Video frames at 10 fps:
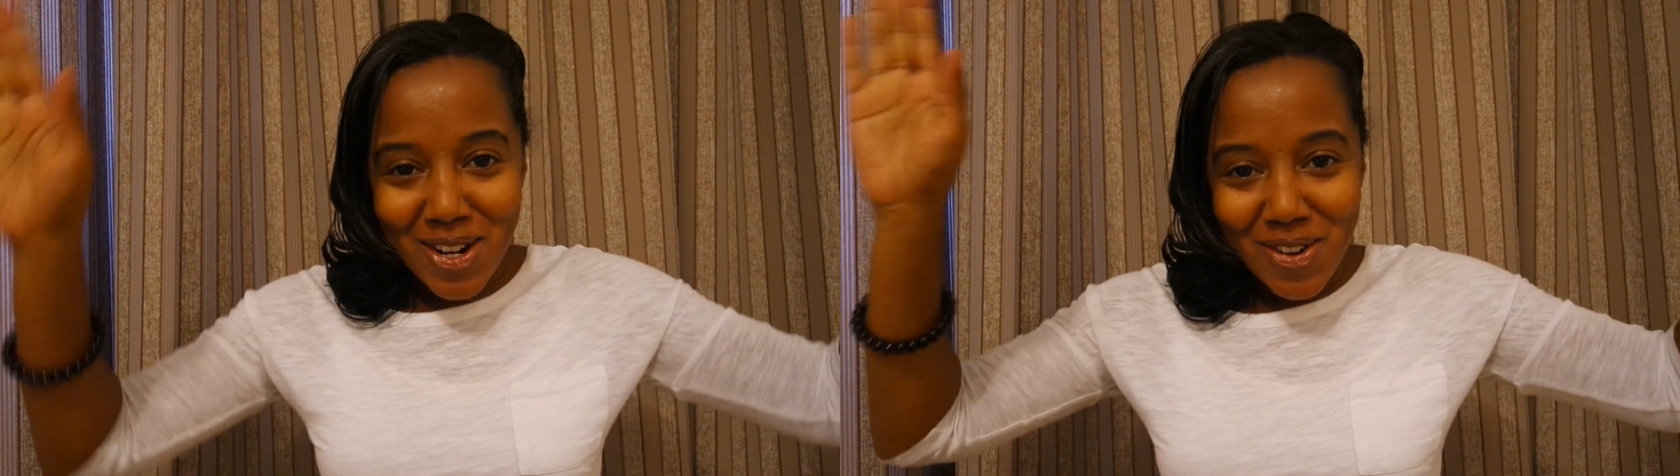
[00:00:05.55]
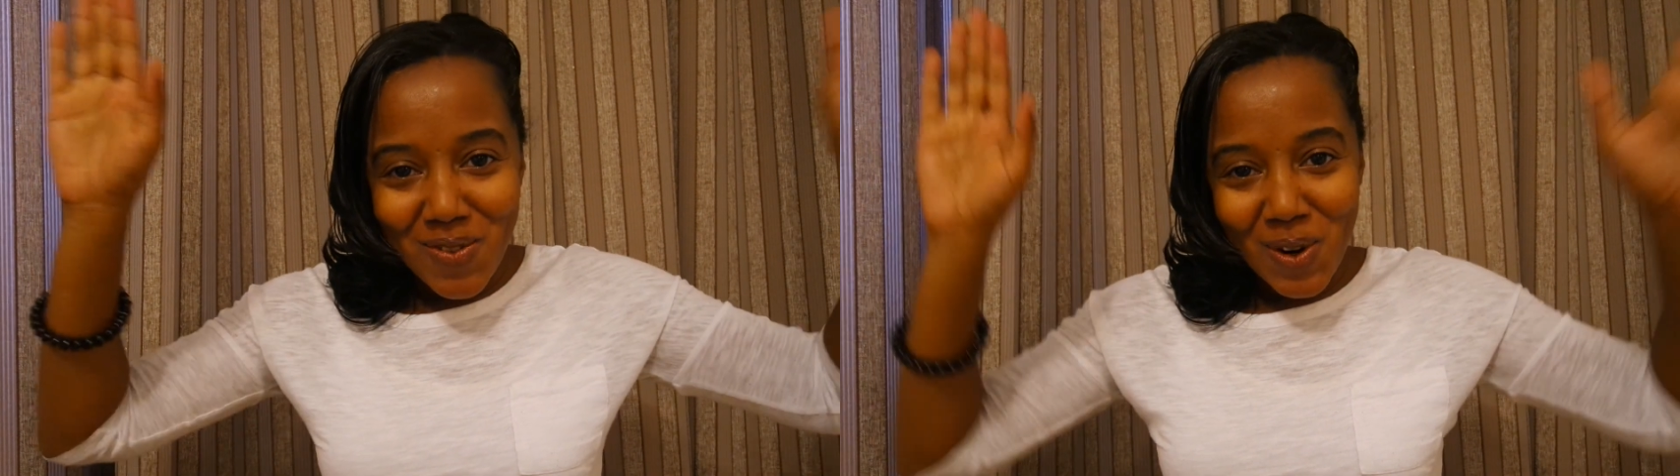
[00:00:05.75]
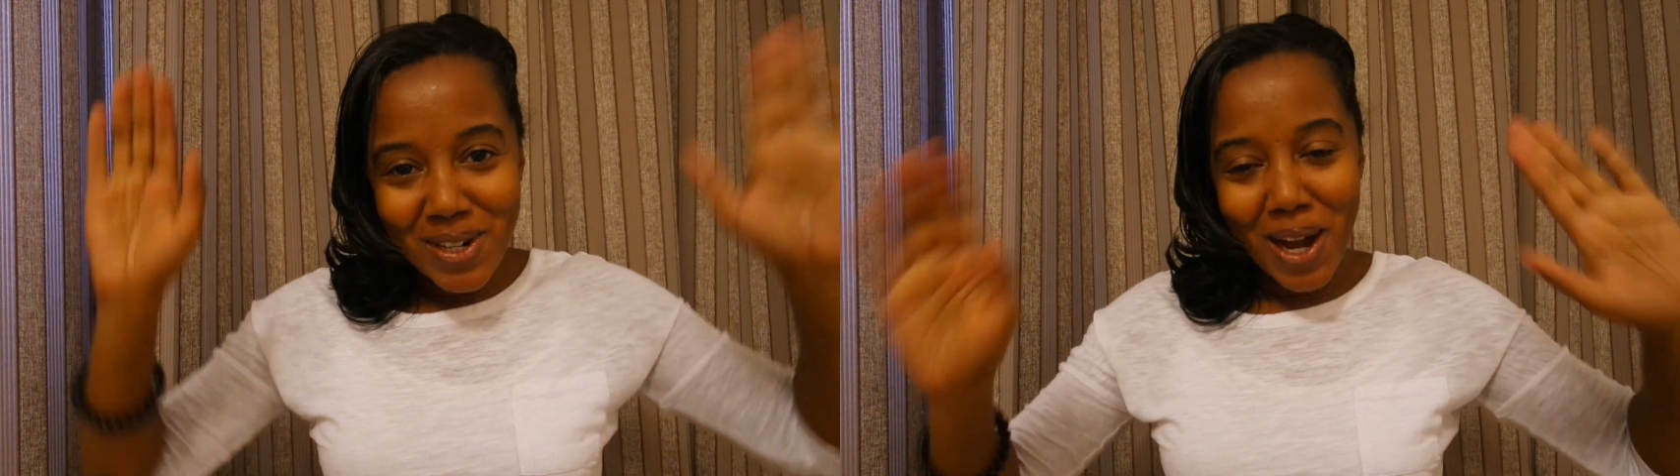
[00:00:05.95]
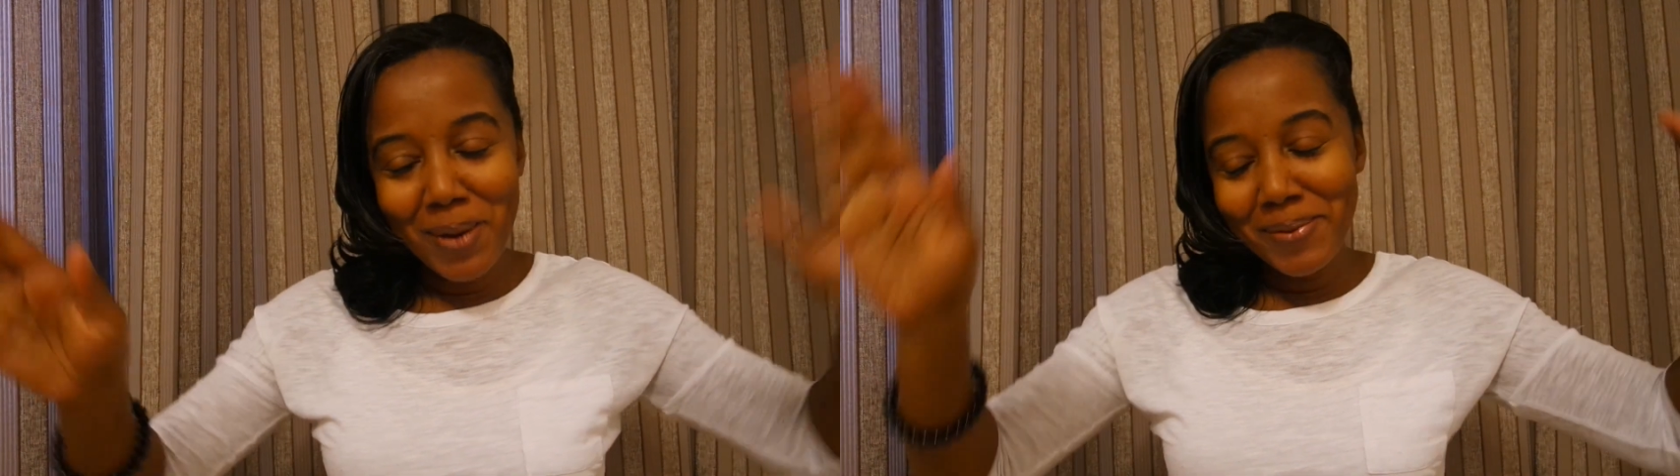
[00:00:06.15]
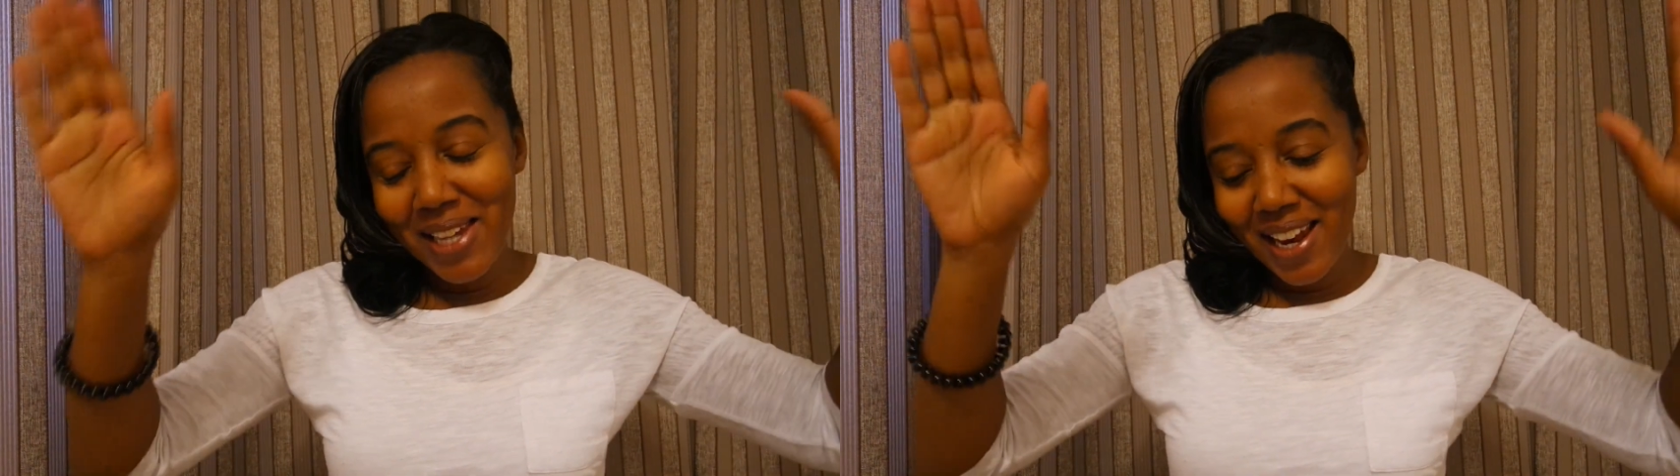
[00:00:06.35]
for an
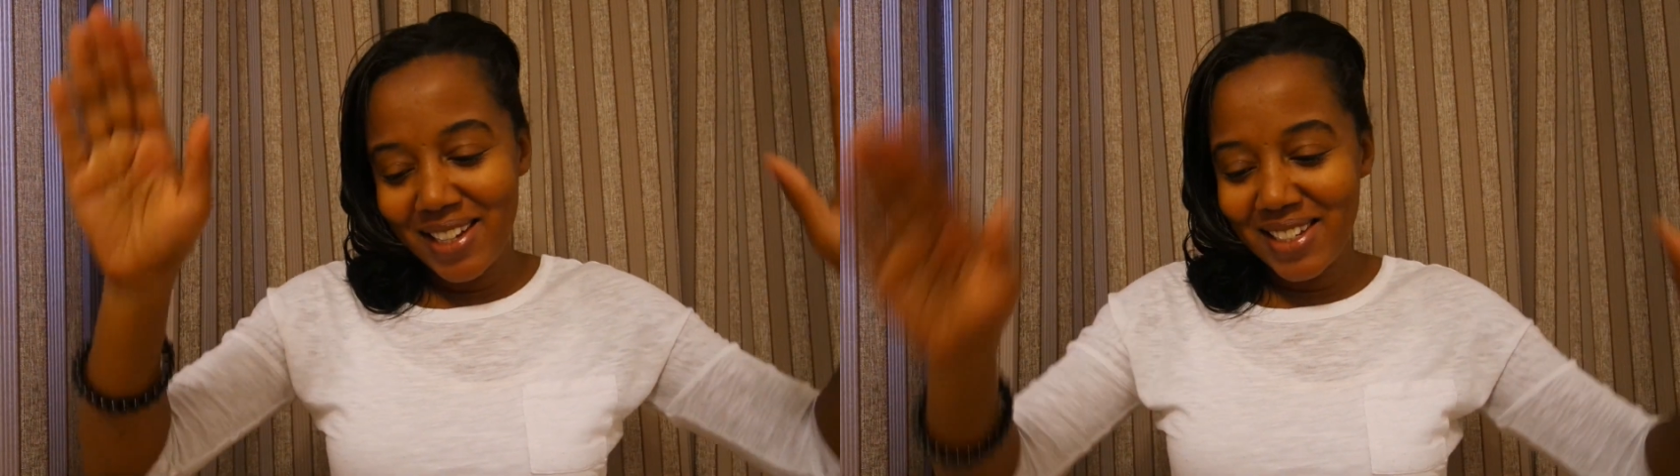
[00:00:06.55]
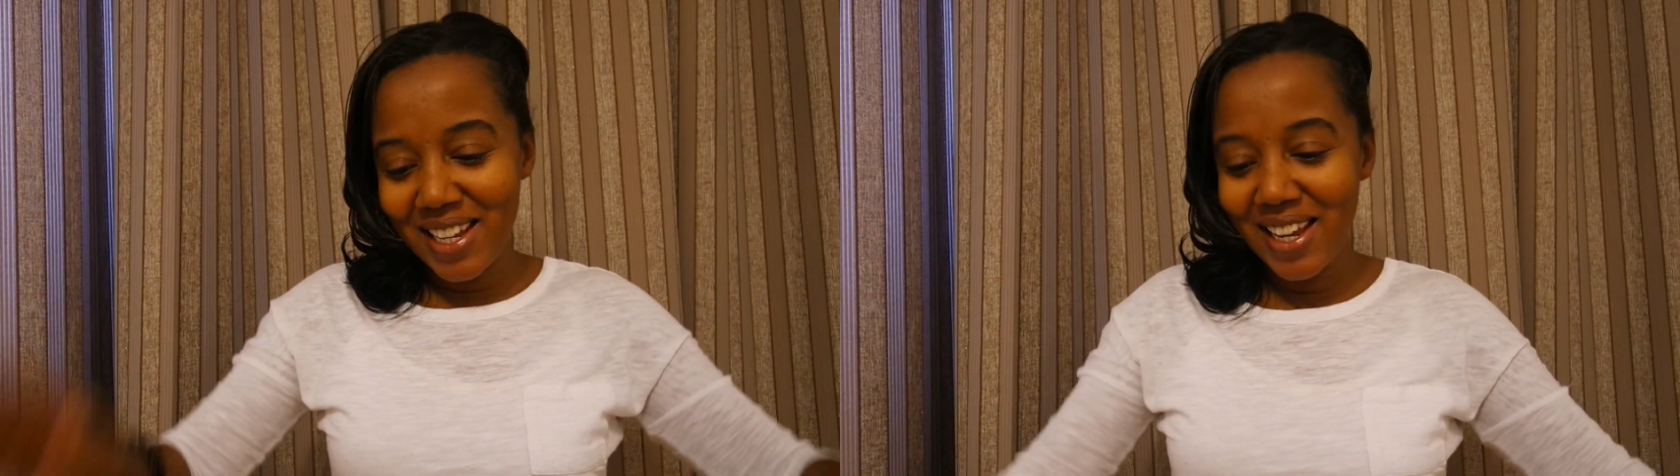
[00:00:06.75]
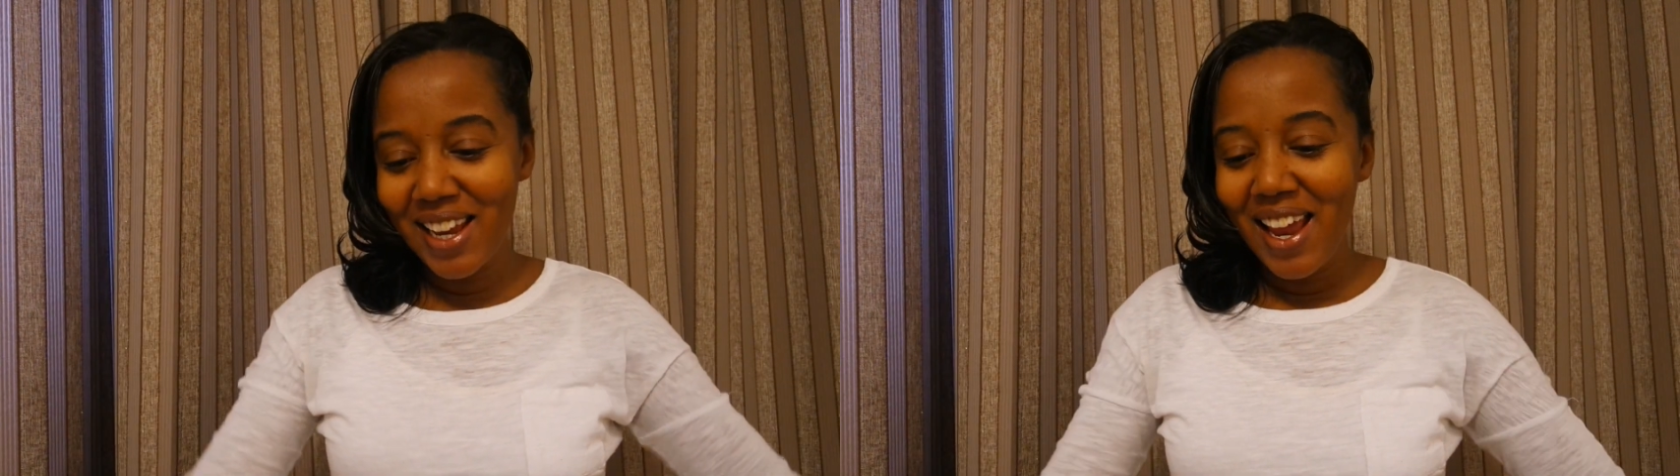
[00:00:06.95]
update.